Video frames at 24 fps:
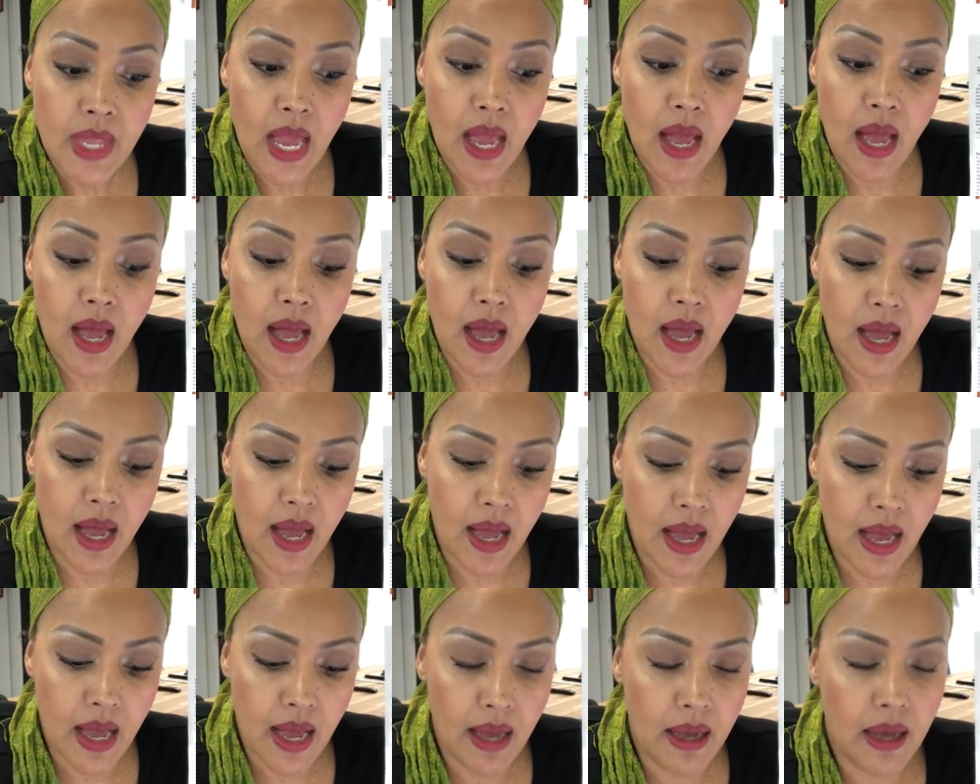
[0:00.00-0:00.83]

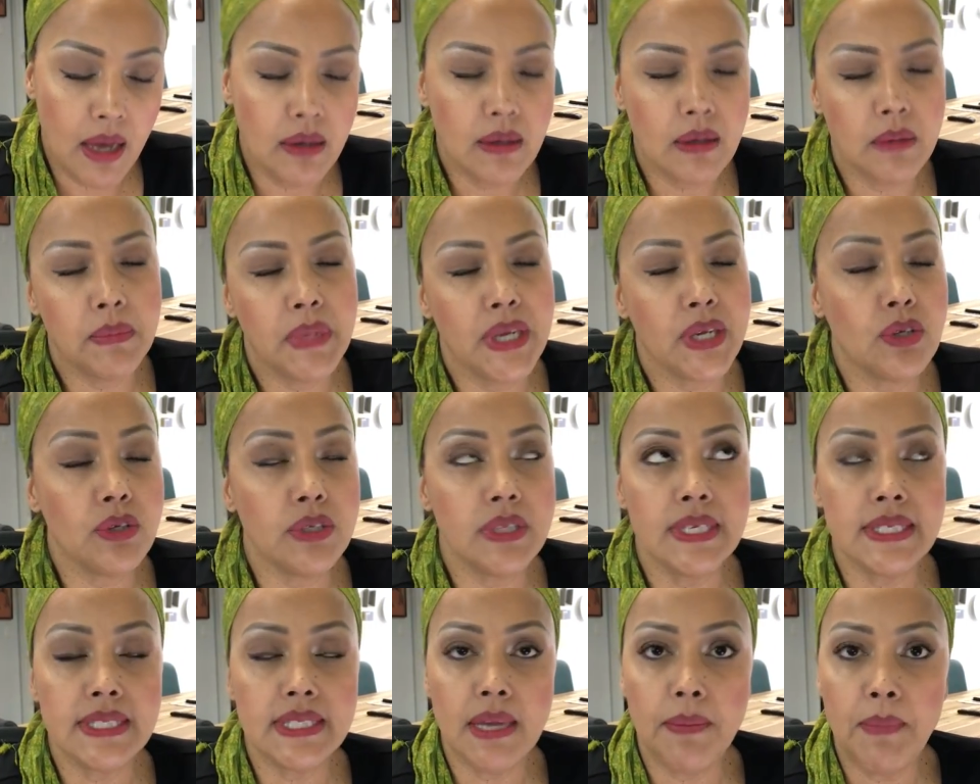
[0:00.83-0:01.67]
my
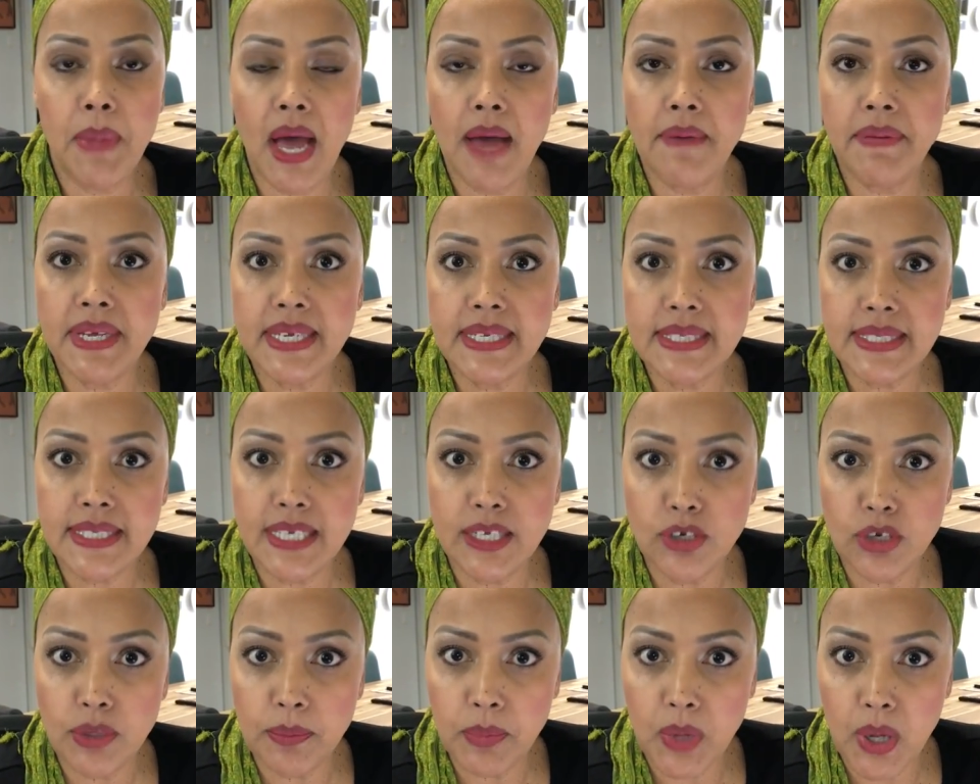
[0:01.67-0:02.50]
goodness, I'm having a
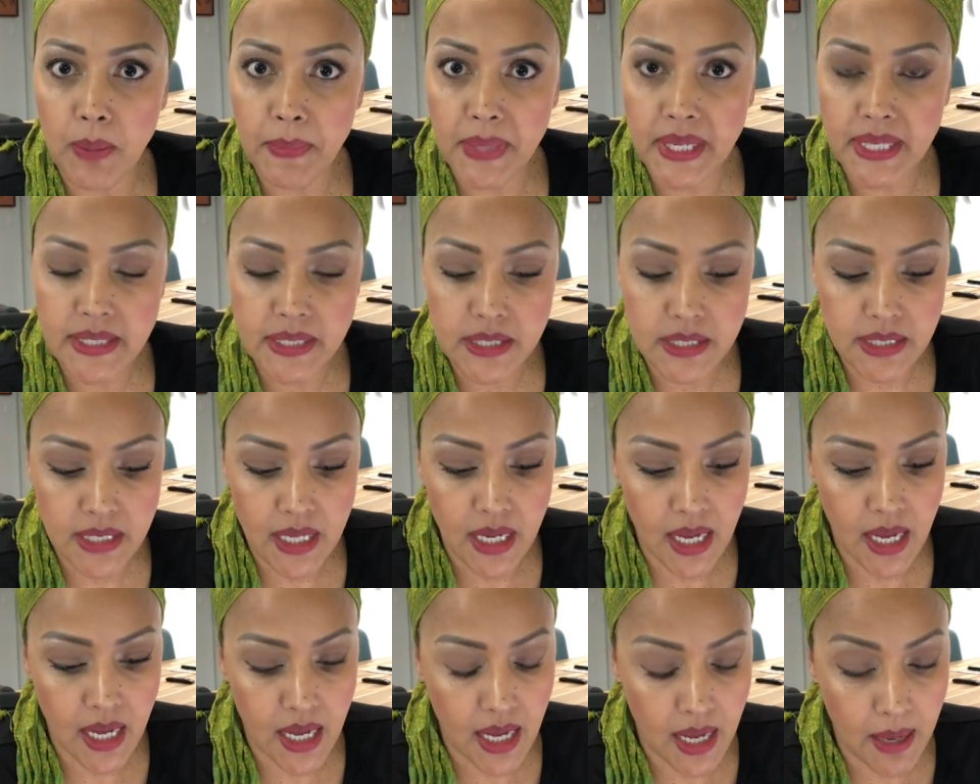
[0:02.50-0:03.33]
senior moment,
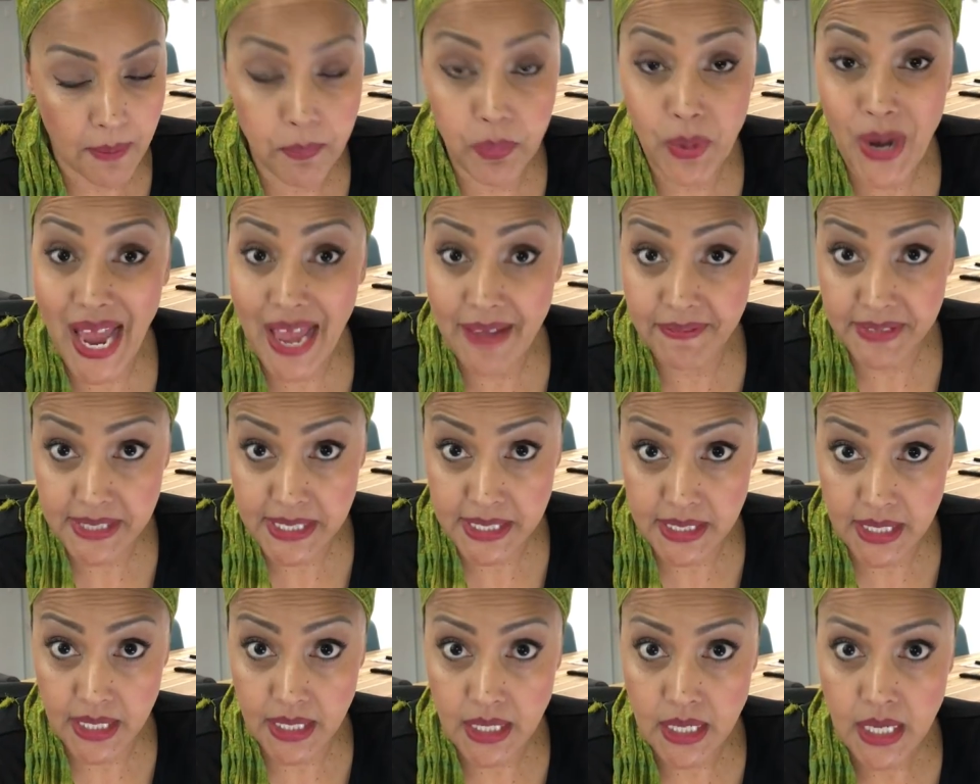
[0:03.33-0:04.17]

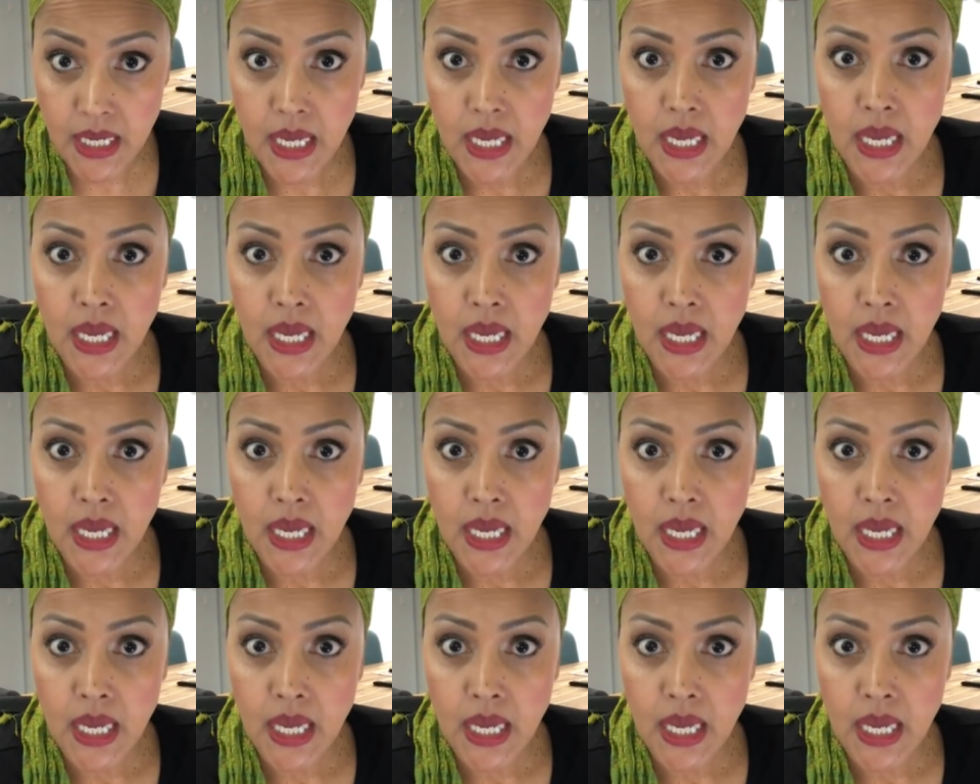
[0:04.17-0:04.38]
privacy.